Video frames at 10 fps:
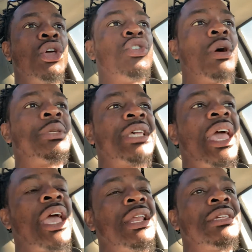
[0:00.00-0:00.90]
You know what I'm
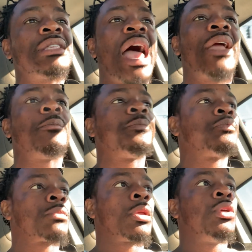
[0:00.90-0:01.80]
saying? It's like,
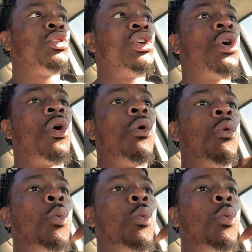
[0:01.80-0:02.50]
you know,